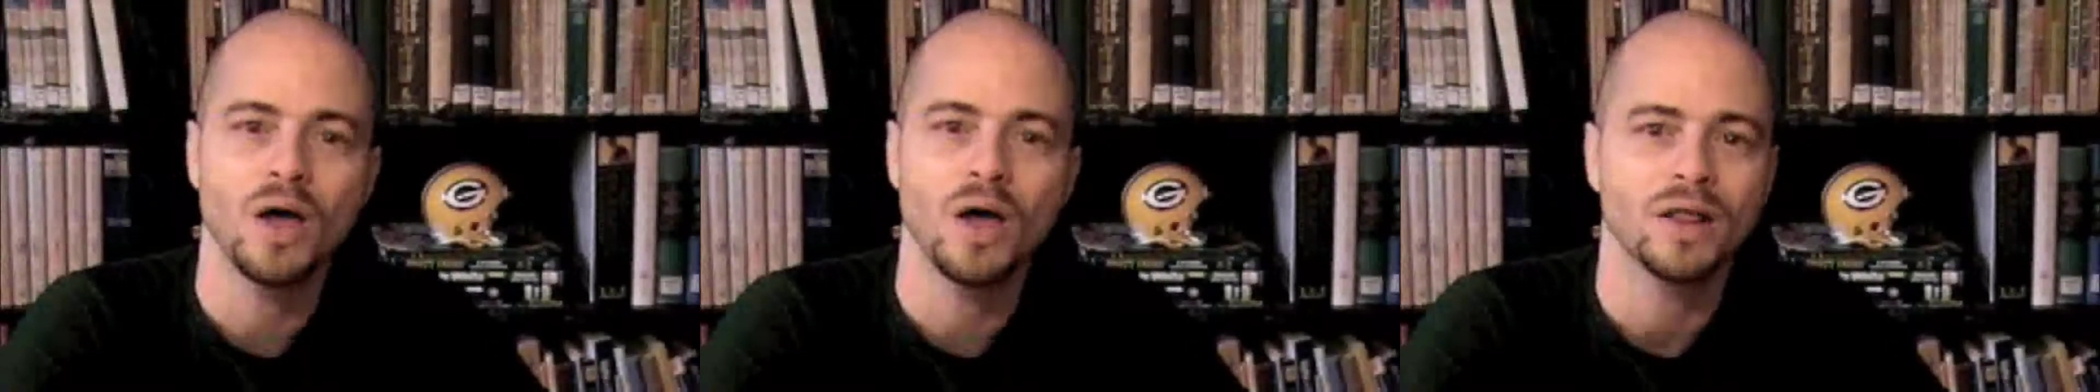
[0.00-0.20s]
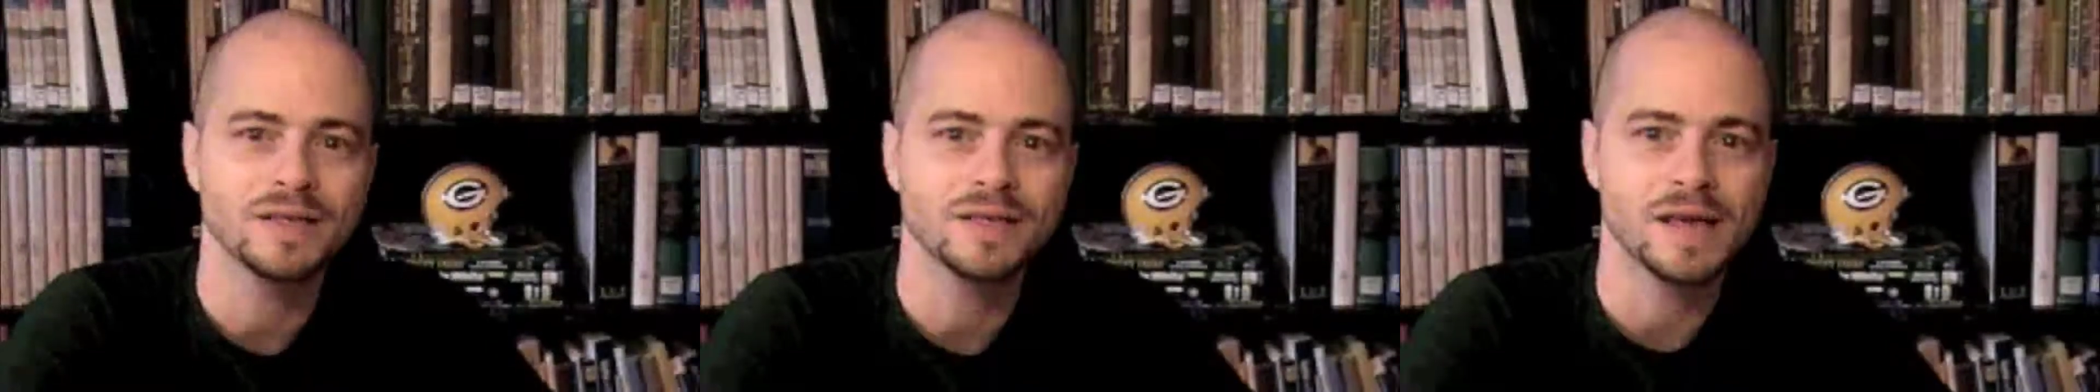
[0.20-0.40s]

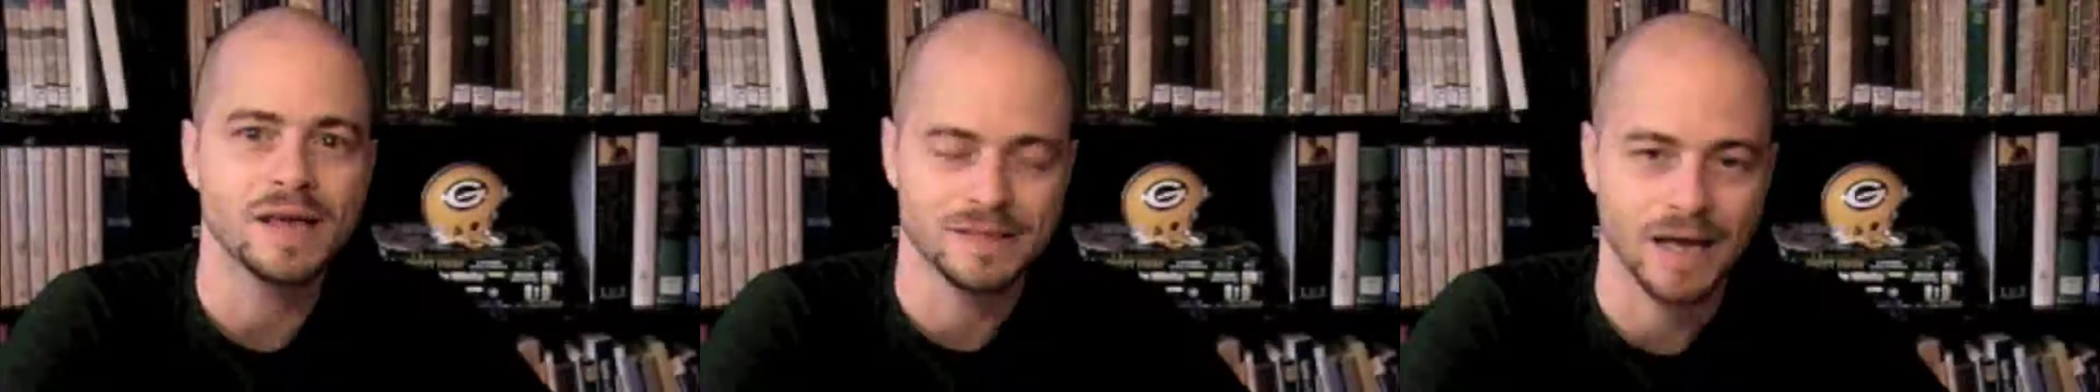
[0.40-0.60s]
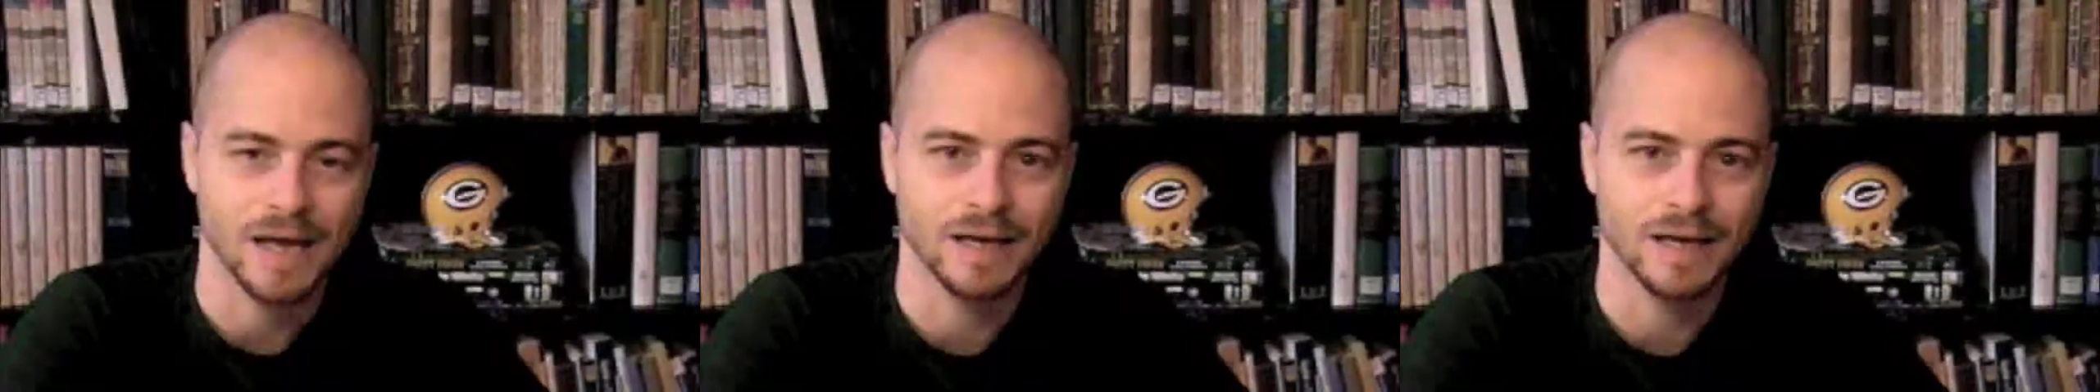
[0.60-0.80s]
These
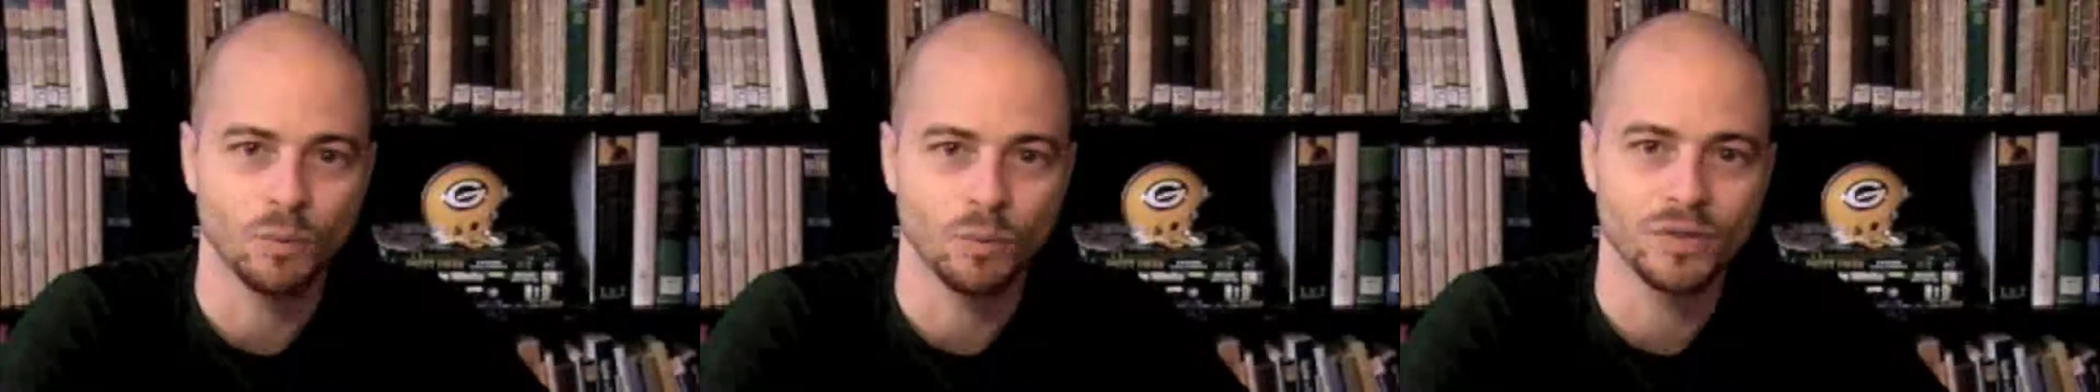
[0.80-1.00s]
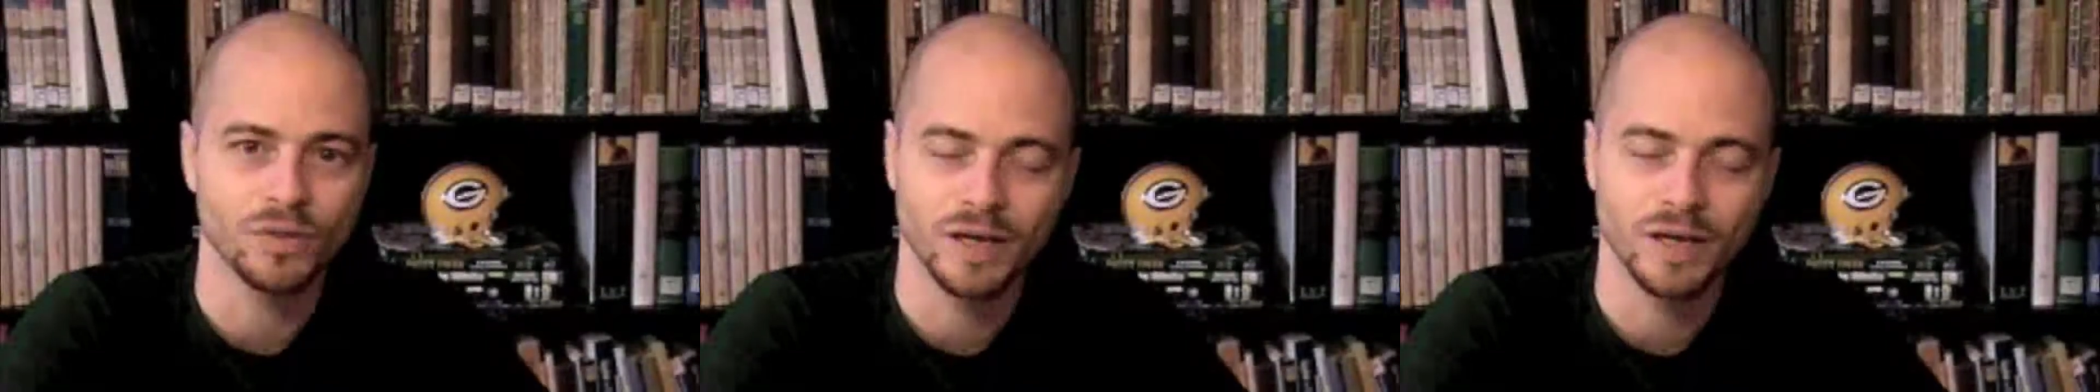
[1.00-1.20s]
guys got to get,
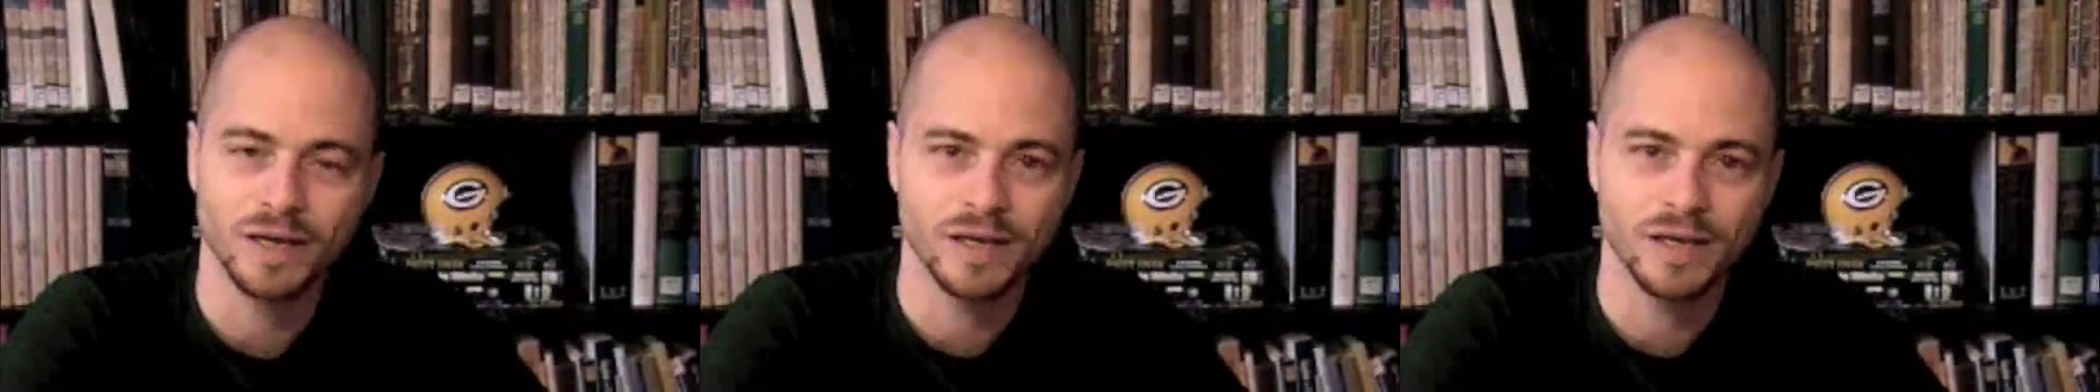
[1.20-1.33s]
when